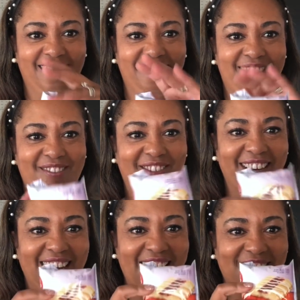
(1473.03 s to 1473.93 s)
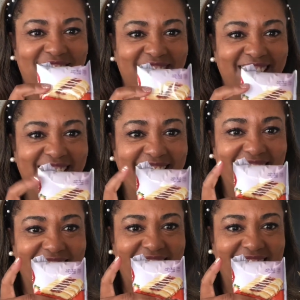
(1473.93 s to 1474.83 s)
to what it actually
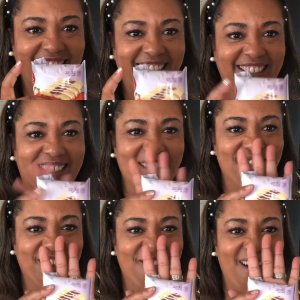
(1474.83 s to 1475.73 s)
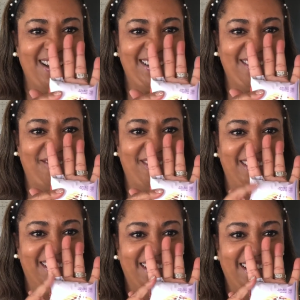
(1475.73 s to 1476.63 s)
is something quite
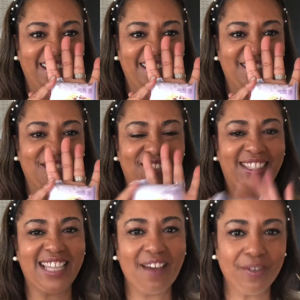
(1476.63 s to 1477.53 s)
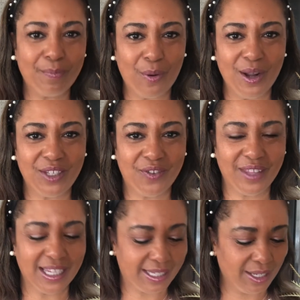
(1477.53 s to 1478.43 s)
different. So 7 points for
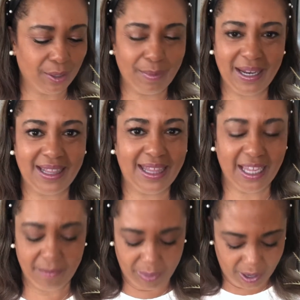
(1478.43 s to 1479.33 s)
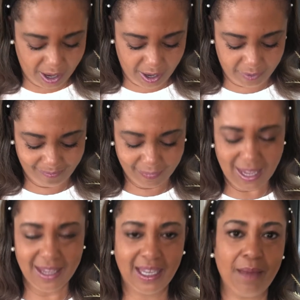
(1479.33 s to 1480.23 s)
this little bitty thin bar.
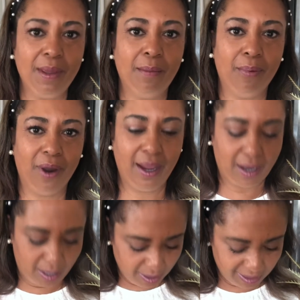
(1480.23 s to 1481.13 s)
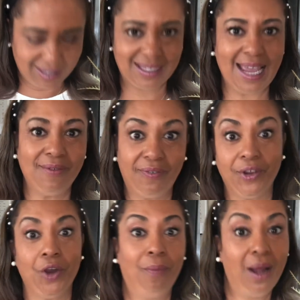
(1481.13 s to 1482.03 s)
Give me a break. Save it for
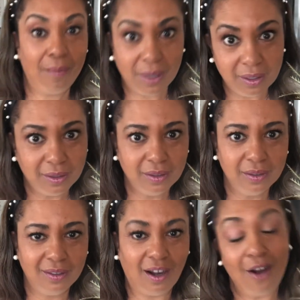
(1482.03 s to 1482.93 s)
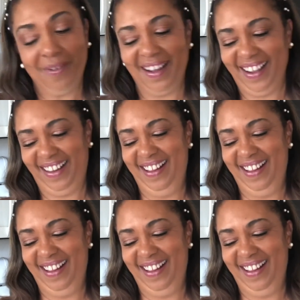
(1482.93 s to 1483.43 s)
your mama. All right.